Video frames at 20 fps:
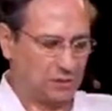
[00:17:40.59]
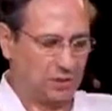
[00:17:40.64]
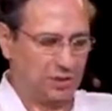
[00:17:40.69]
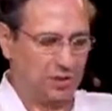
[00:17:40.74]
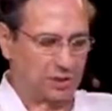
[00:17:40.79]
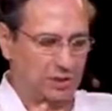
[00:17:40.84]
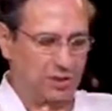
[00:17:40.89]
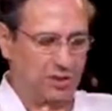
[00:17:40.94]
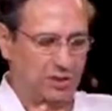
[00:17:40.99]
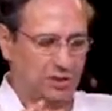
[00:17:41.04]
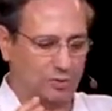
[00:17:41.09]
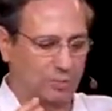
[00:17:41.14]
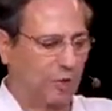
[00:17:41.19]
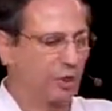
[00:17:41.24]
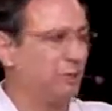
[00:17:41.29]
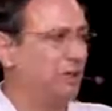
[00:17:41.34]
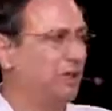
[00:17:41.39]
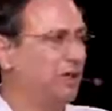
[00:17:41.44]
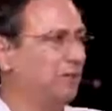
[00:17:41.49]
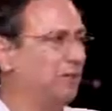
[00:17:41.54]
a small
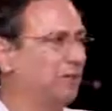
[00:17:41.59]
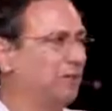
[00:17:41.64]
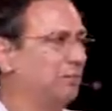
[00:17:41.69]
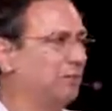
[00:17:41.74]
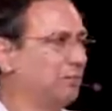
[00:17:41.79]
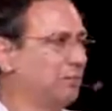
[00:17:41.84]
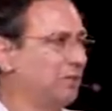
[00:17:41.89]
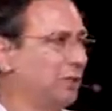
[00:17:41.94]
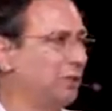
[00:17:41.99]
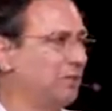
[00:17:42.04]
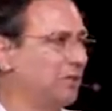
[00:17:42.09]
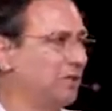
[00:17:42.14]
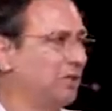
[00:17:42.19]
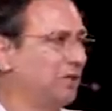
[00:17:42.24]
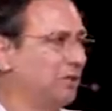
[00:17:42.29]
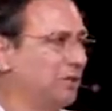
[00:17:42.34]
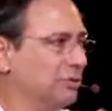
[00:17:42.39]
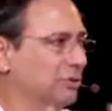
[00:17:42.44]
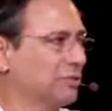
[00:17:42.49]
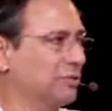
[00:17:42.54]
amount of project,
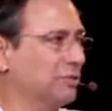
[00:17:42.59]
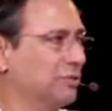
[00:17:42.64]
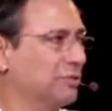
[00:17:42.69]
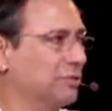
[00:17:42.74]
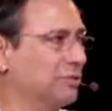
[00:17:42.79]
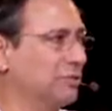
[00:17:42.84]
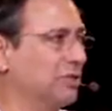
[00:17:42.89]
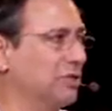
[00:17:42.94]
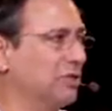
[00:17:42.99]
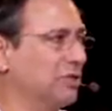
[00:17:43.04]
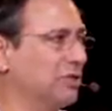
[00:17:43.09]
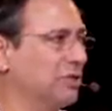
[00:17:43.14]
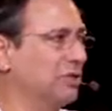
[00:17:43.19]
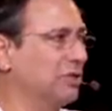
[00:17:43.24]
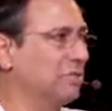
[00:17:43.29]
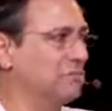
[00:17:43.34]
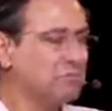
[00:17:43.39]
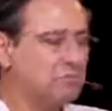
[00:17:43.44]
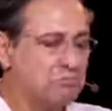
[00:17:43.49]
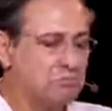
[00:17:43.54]
a research project,
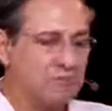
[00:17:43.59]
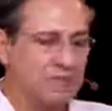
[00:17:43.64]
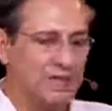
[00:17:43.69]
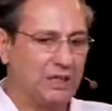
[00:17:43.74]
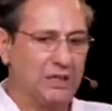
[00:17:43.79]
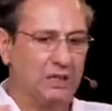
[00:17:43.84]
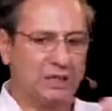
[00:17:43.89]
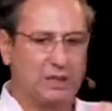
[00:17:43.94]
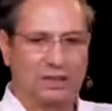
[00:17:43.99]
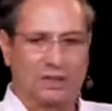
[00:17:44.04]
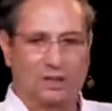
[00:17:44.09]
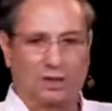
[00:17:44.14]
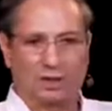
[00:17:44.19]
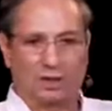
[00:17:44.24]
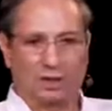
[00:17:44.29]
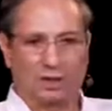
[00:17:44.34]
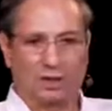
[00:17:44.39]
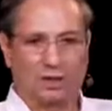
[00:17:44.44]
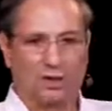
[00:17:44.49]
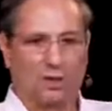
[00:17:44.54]

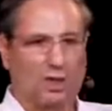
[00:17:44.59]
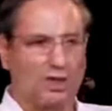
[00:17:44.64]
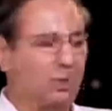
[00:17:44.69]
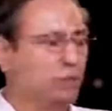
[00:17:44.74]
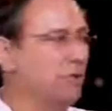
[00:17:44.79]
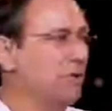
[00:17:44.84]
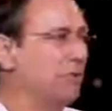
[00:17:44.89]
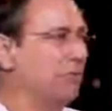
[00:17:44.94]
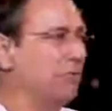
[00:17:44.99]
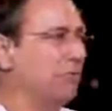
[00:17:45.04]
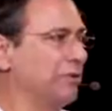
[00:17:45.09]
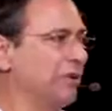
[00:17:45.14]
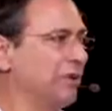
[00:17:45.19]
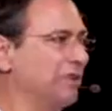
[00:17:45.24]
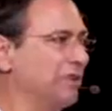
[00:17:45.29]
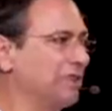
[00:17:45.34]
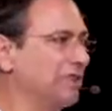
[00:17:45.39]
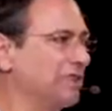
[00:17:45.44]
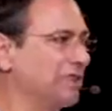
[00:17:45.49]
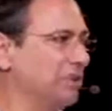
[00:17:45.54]
going with a
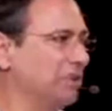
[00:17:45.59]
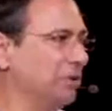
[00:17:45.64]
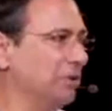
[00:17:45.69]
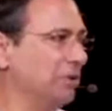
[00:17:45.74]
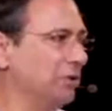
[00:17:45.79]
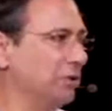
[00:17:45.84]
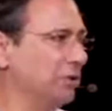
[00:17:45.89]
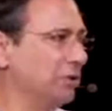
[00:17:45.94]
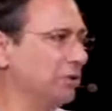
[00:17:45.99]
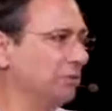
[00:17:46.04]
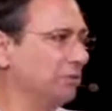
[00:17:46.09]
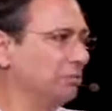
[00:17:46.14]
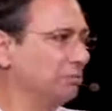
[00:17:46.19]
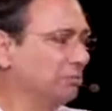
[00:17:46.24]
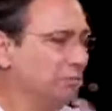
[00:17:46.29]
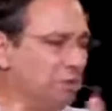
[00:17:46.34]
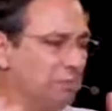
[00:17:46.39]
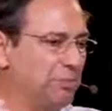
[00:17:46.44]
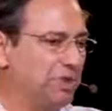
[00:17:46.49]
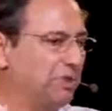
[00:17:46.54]
regular CPU,
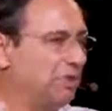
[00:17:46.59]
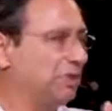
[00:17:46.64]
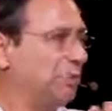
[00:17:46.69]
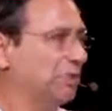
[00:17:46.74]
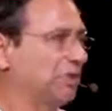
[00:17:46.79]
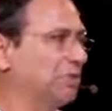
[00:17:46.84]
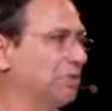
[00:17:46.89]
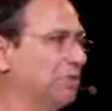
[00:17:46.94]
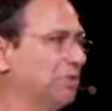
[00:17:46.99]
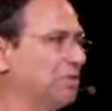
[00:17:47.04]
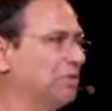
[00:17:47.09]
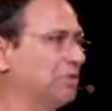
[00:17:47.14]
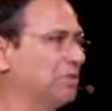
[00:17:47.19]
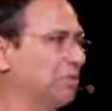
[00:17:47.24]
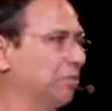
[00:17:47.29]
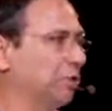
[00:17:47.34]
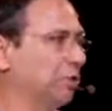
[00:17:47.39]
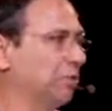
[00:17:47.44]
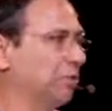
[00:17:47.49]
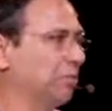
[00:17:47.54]
maybe it would cost
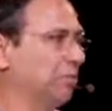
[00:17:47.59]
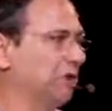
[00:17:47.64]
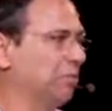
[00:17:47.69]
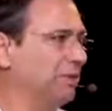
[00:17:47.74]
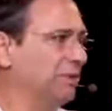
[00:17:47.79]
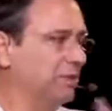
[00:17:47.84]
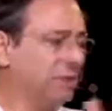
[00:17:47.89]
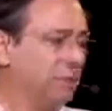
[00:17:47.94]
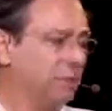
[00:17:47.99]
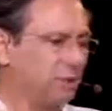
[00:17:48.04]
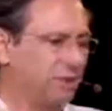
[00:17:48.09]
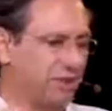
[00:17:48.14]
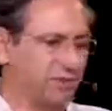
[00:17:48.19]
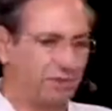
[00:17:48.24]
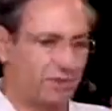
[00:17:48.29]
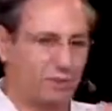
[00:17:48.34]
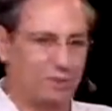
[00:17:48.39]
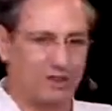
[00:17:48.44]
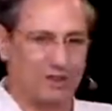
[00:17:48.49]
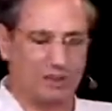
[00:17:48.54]
more, maybe whatever,
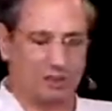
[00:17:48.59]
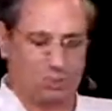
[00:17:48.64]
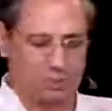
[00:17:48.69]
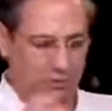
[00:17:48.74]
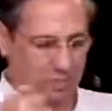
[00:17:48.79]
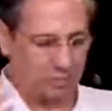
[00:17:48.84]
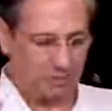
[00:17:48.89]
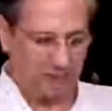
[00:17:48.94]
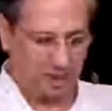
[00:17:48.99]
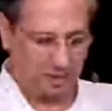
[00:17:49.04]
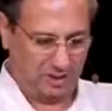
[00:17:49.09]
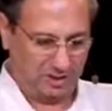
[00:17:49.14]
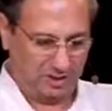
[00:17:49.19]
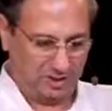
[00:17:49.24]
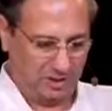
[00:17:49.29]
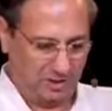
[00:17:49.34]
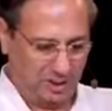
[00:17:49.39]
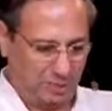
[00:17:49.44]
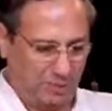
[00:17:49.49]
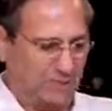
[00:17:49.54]
but it would be
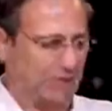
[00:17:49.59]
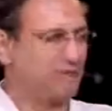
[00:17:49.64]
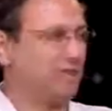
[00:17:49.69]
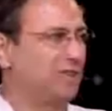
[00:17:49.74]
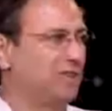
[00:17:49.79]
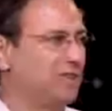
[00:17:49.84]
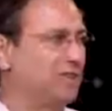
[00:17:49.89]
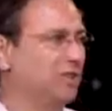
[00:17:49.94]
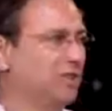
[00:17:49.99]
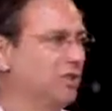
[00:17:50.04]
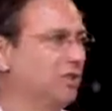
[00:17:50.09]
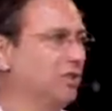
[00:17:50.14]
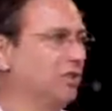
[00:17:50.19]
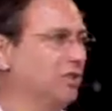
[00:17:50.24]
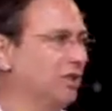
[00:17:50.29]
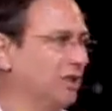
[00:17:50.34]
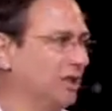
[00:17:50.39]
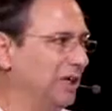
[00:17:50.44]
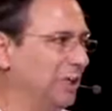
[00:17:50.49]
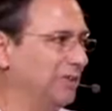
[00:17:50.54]
much faster to
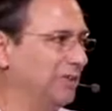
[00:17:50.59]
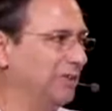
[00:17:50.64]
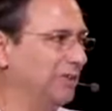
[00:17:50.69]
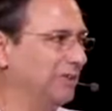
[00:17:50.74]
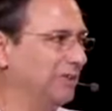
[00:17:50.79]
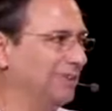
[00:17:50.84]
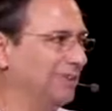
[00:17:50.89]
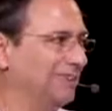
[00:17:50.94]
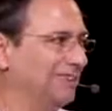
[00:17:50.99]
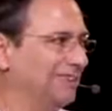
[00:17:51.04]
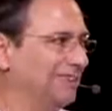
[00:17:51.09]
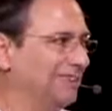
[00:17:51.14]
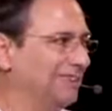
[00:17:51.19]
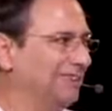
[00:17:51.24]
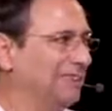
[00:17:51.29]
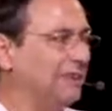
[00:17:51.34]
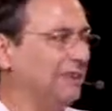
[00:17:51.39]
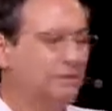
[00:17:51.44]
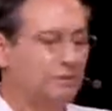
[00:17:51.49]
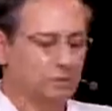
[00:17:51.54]
develop, mm-hmm.
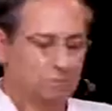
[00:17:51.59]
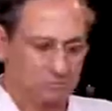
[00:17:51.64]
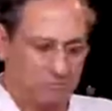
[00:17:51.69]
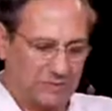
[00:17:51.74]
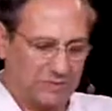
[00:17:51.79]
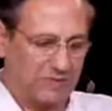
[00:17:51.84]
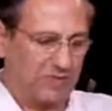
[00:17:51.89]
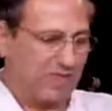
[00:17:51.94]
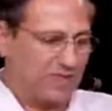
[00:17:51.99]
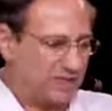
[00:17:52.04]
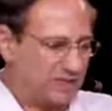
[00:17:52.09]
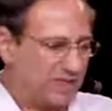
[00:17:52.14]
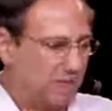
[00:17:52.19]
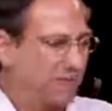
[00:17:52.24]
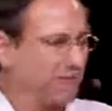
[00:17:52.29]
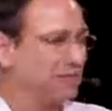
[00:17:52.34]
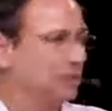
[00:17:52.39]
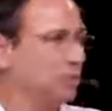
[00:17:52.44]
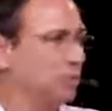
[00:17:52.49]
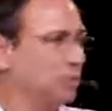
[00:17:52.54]
and that's the
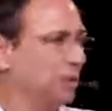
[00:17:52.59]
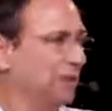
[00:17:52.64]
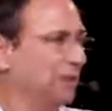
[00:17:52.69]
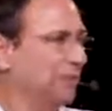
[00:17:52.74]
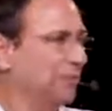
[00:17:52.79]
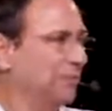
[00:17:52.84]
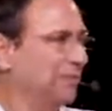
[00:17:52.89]
best way.